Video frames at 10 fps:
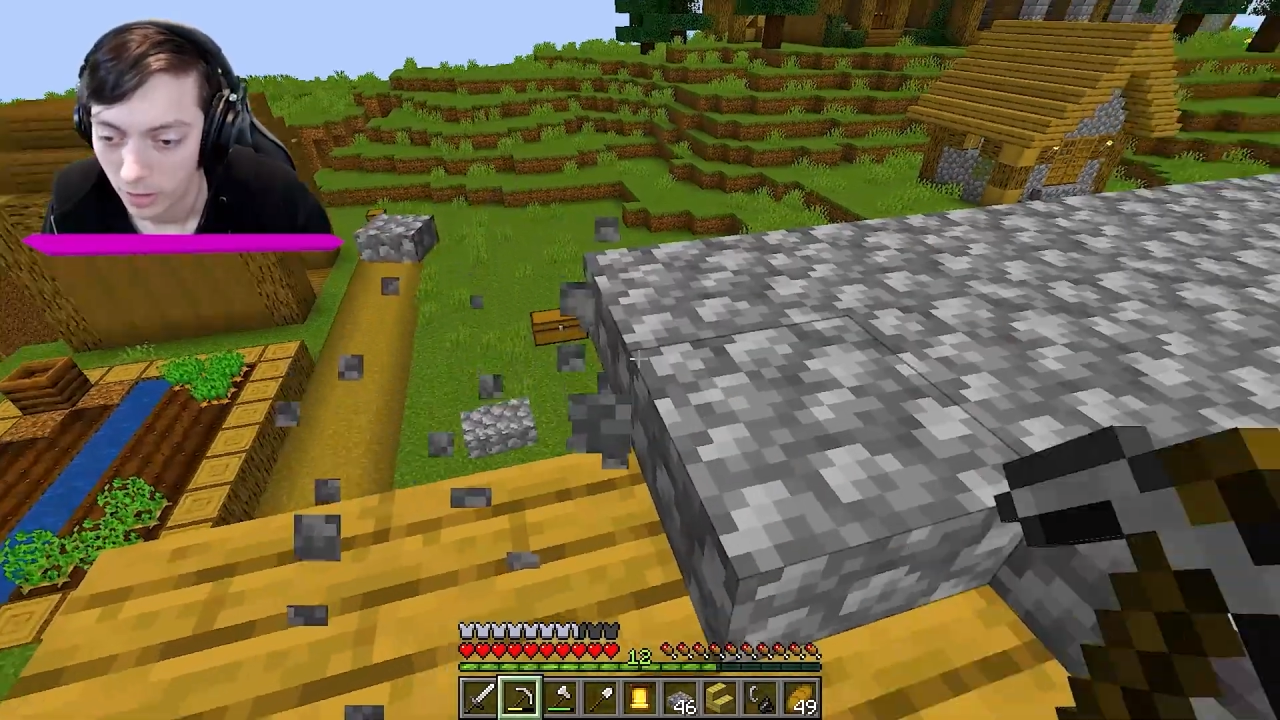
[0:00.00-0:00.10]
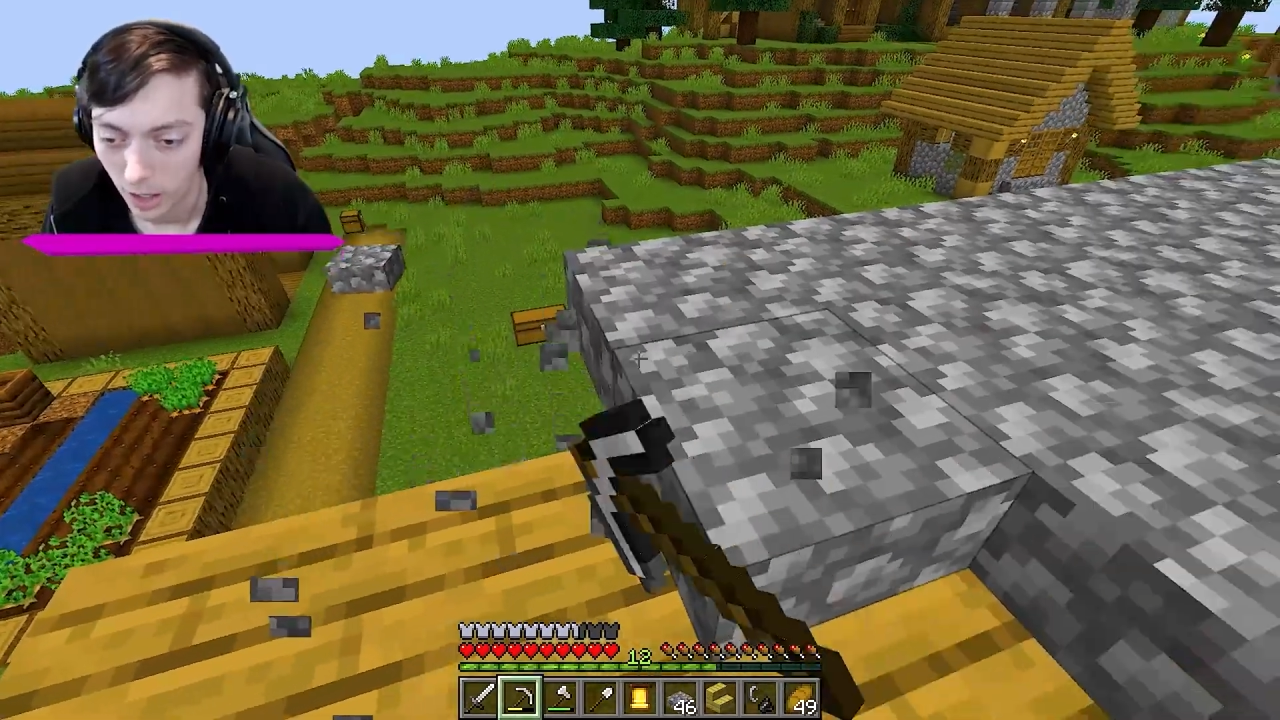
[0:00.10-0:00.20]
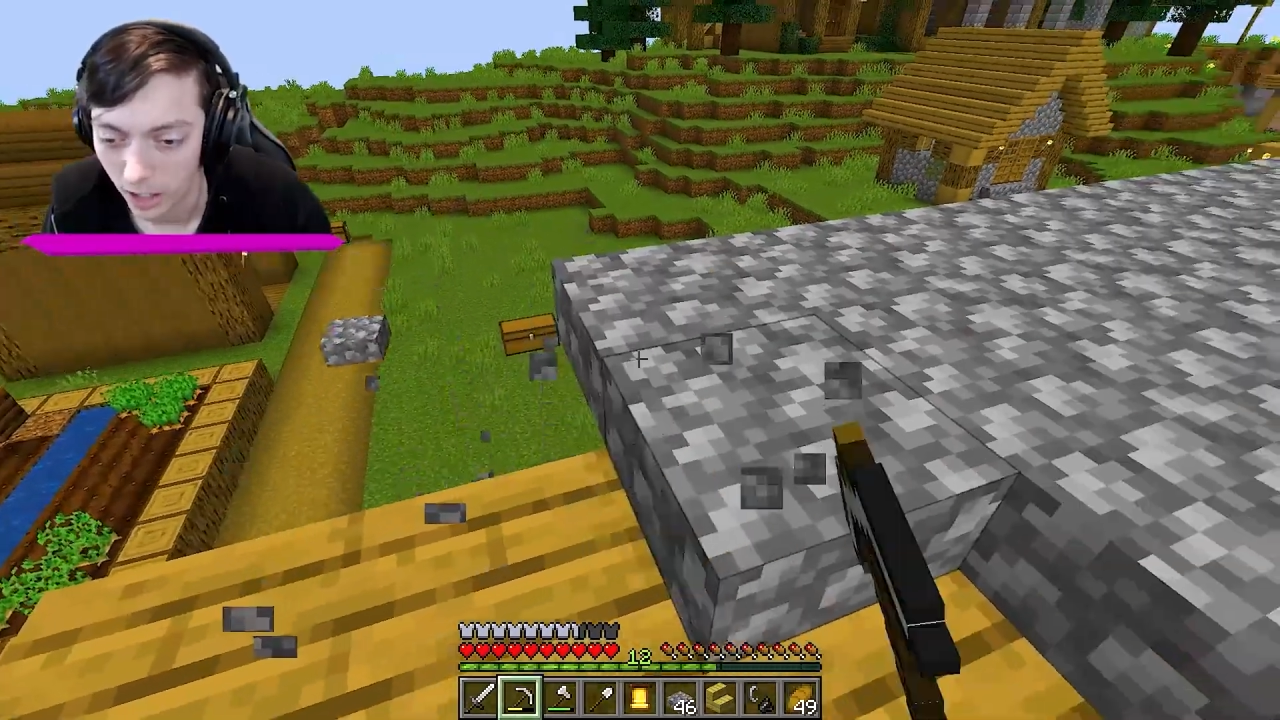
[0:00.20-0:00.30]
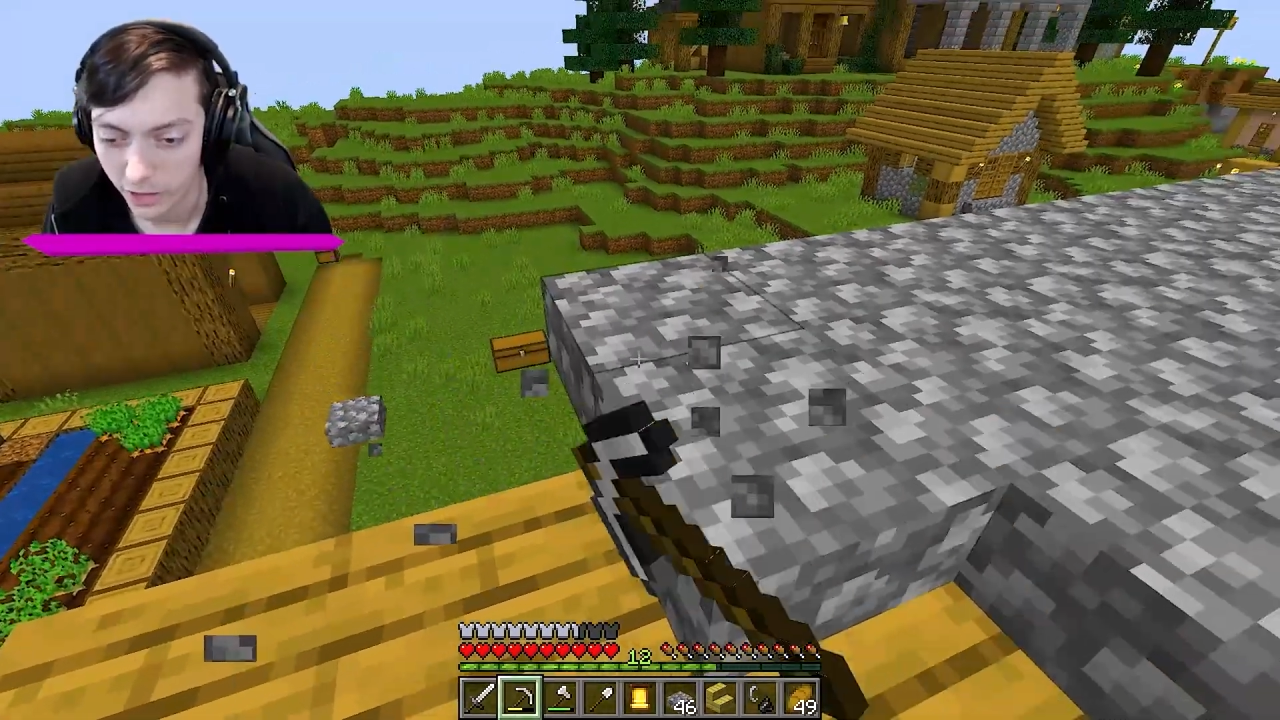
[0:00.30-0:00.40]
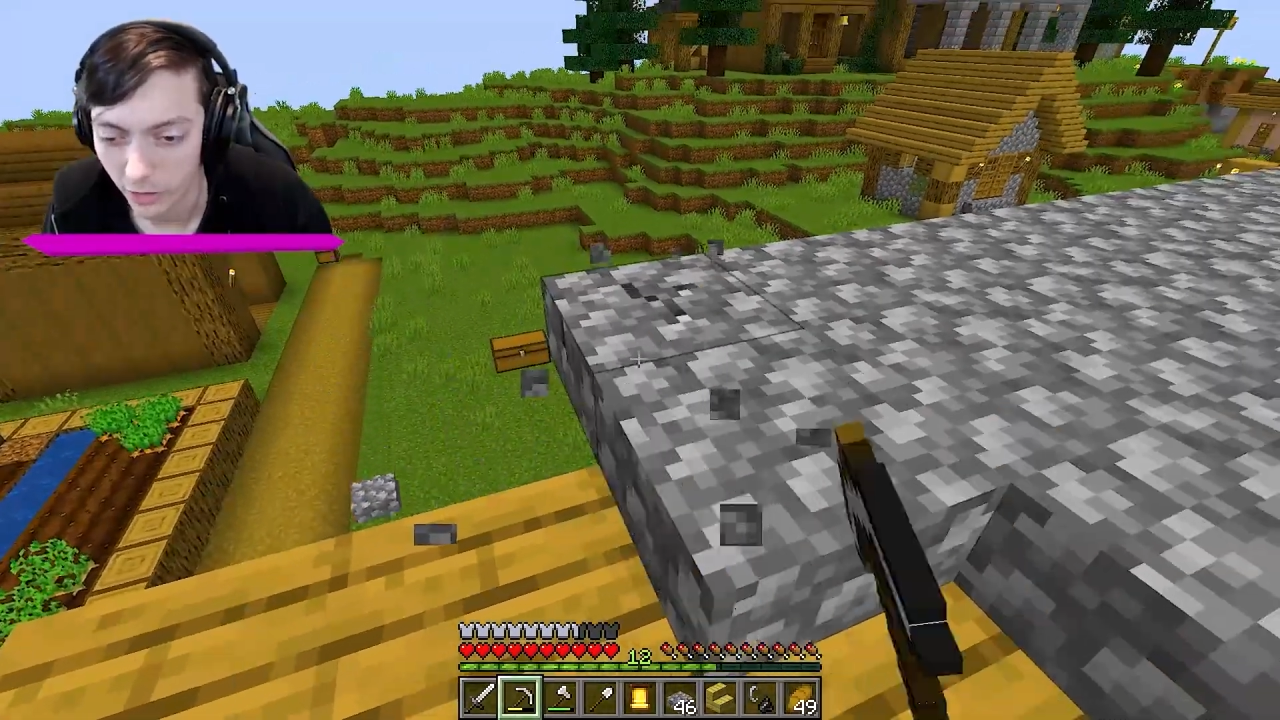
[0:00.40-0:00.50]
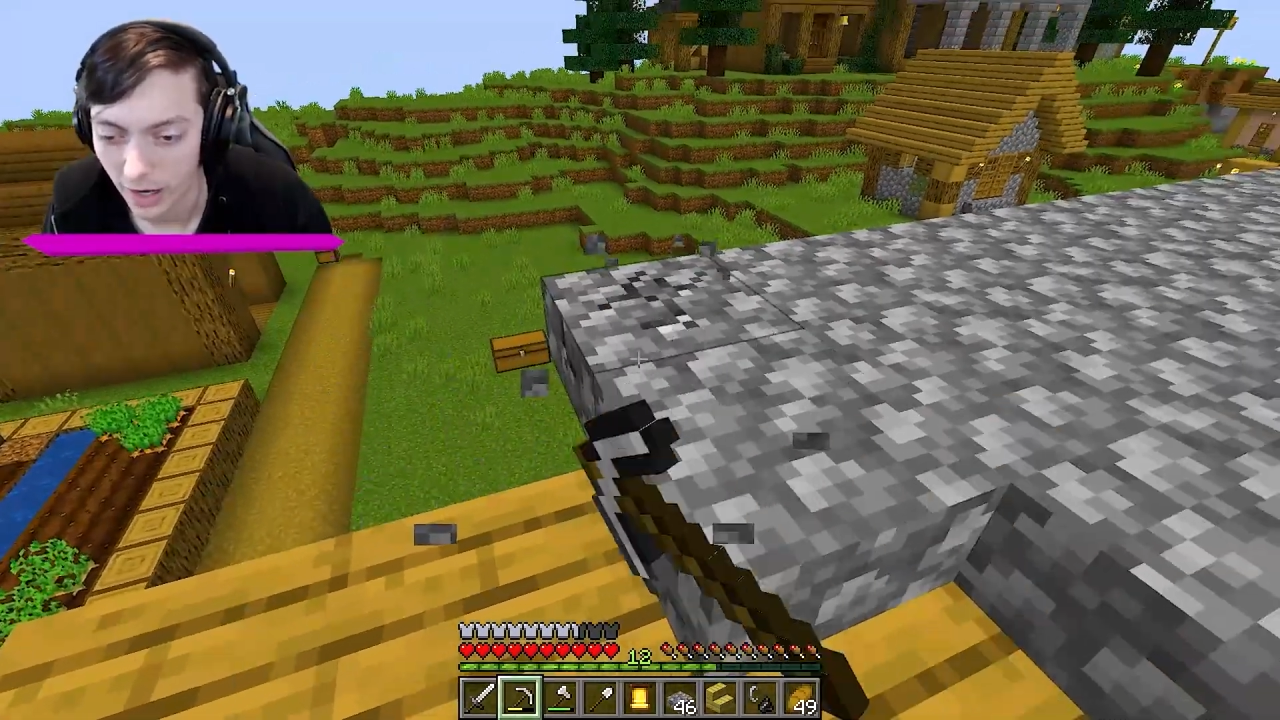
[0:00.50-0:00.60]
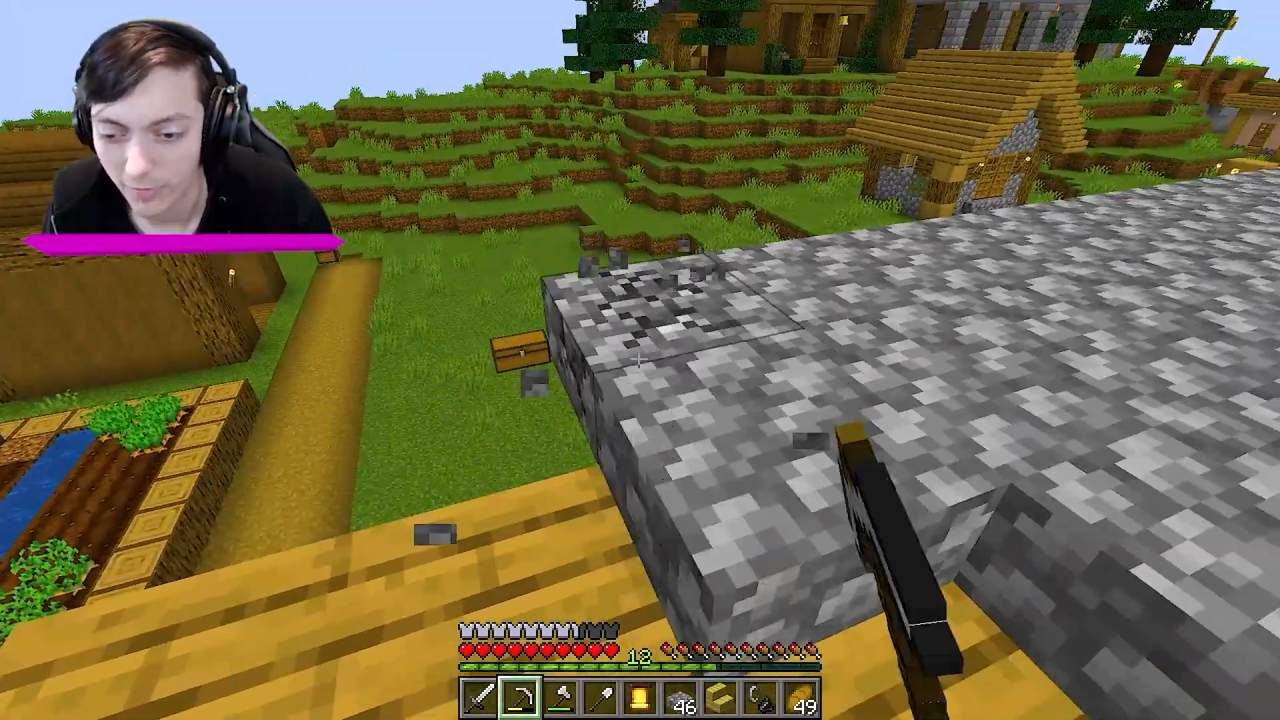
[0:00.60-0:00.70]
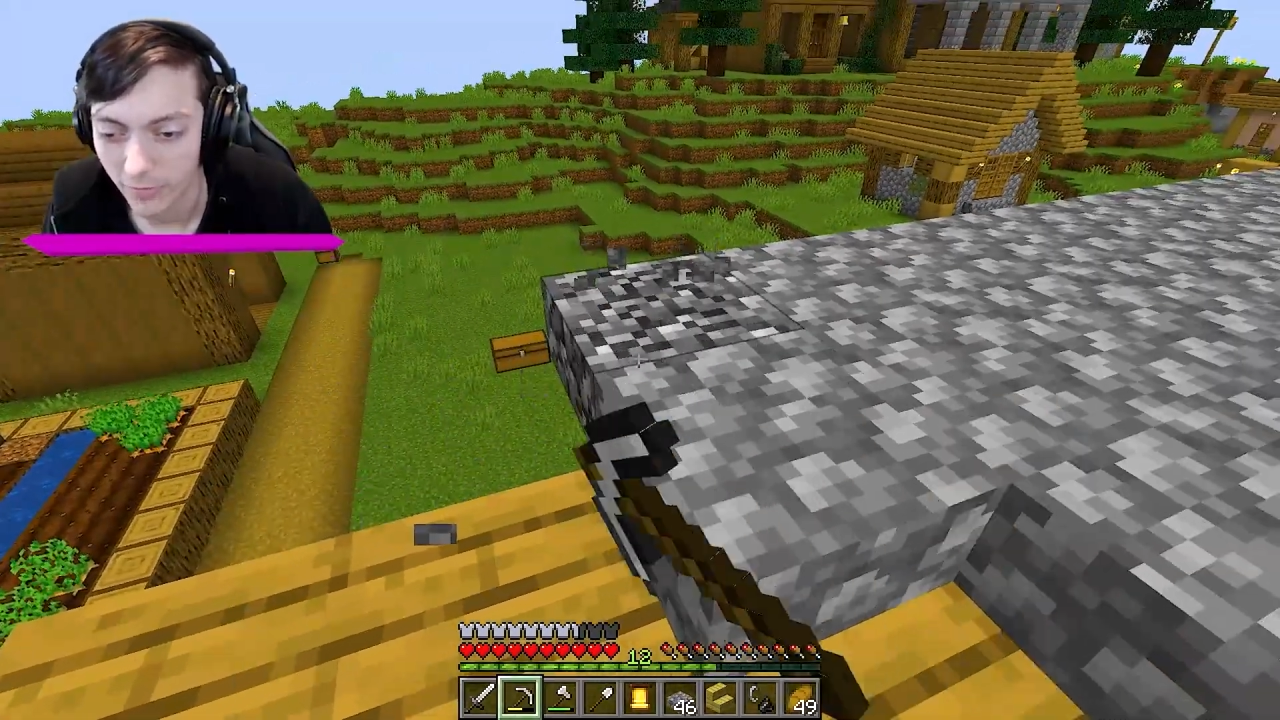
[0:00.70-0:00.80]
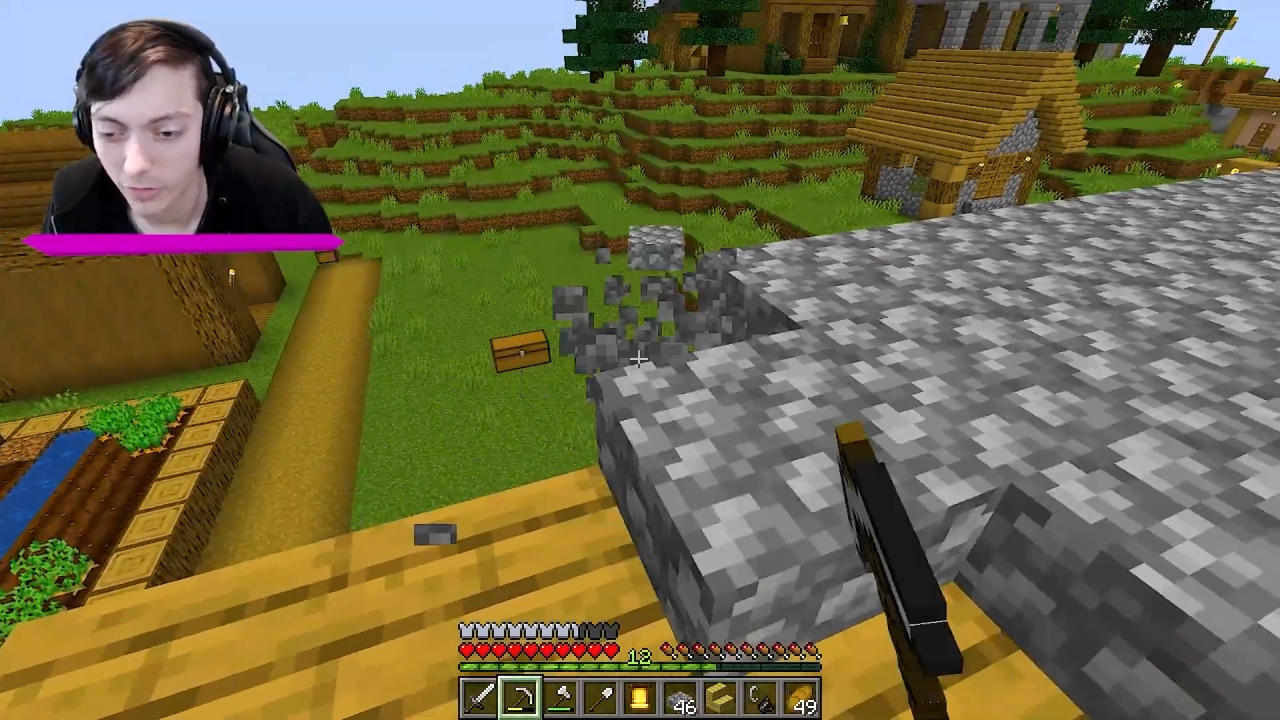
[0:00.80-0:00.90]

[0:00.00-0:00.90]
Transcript: I don't have